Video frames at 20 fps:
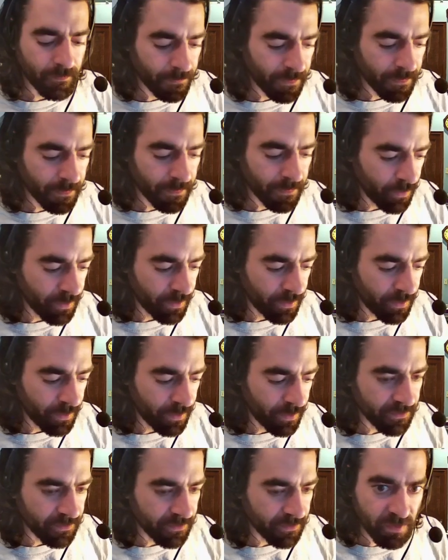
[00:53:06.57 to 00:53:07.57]
We did
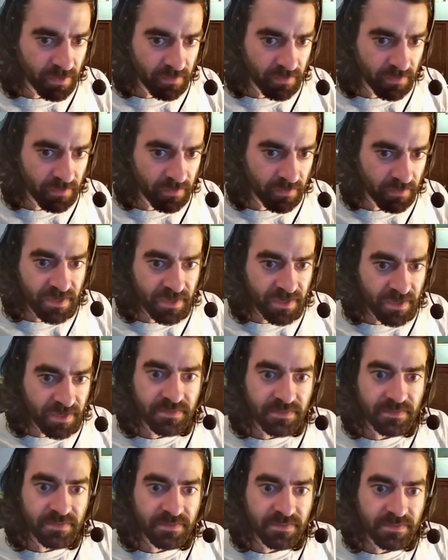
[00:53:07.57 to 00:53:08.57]
this one
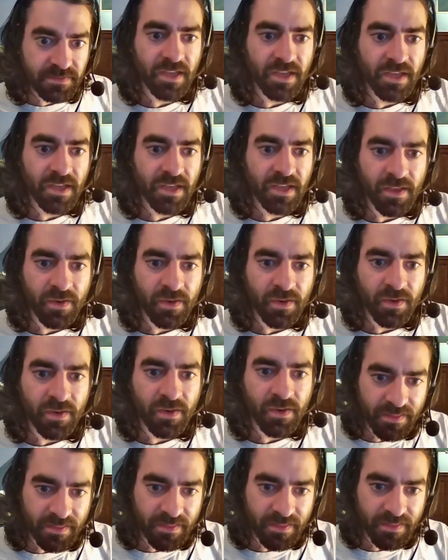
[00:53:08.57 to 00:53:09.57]
first, and then we did
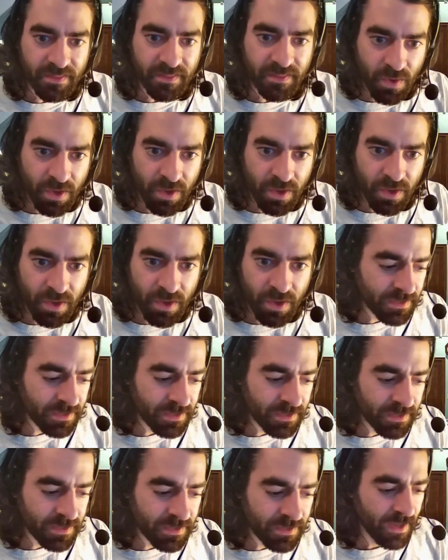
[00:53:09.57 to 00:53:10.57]
this one.
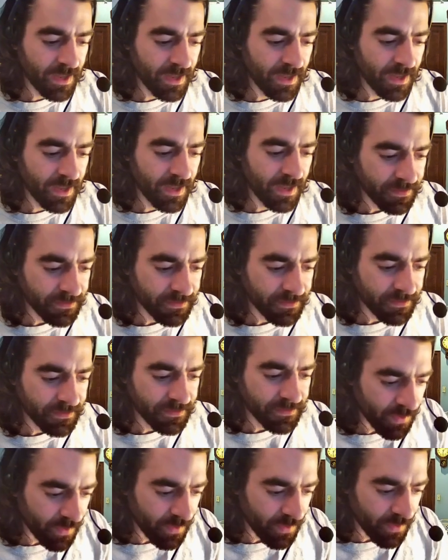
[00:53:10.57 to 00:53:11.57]
So
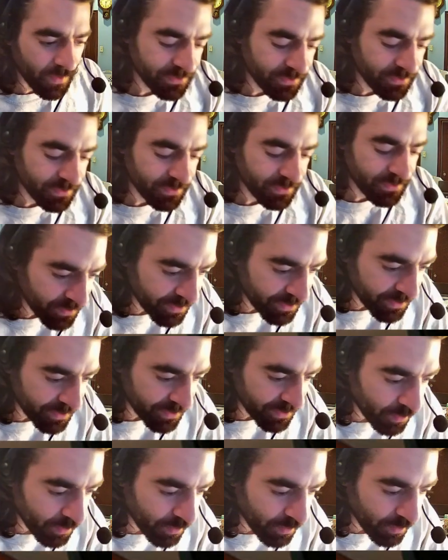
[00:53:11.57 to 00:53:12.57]
I'll just do a
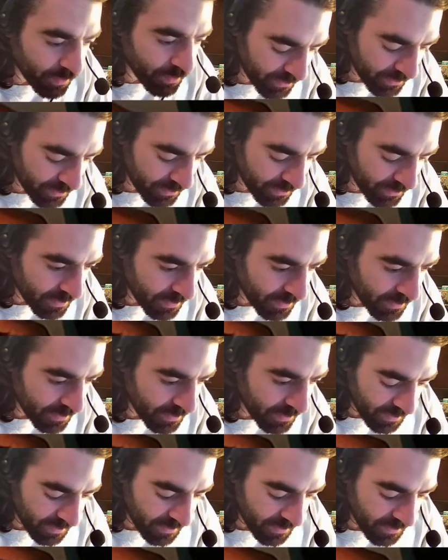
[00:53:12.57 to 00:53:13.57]
little
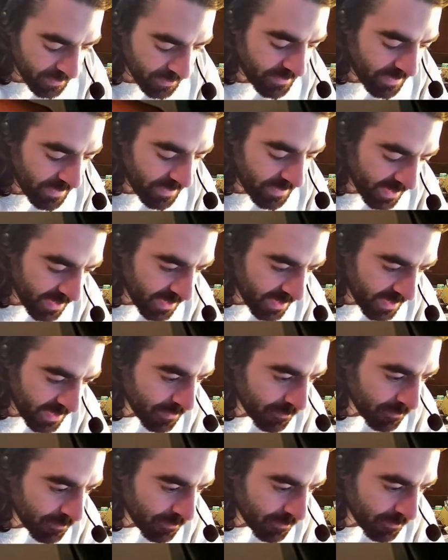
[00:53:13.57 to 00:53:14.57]
tag on the
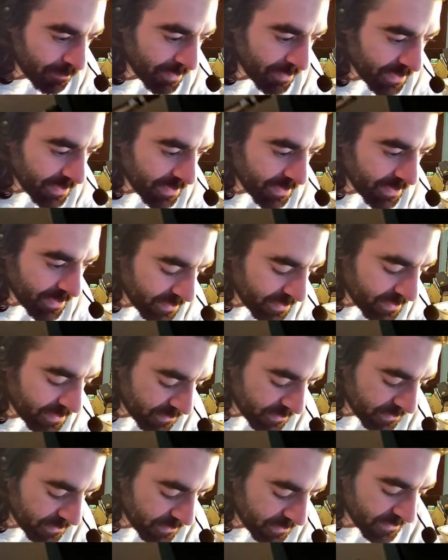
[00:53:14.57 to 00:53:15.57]

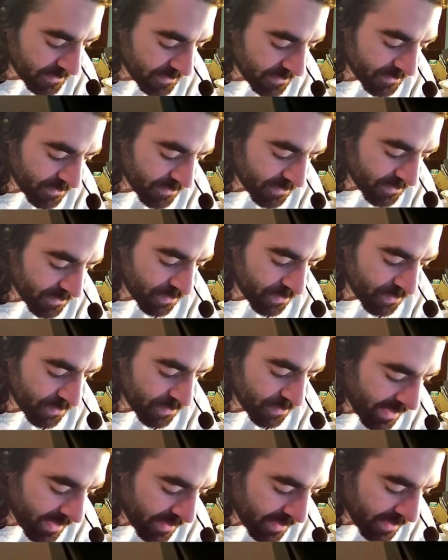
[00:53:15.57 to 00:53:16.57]
papers. Let's do
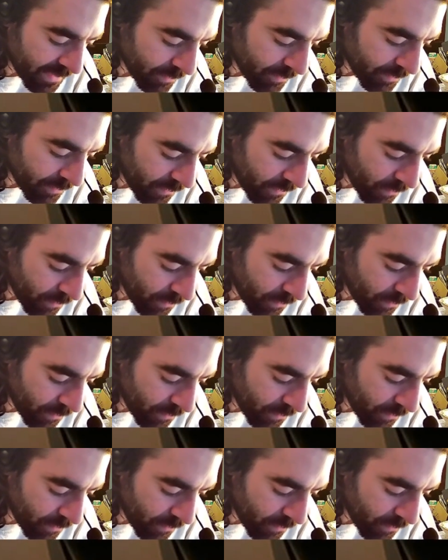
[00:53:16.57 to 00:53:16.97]
bottom right.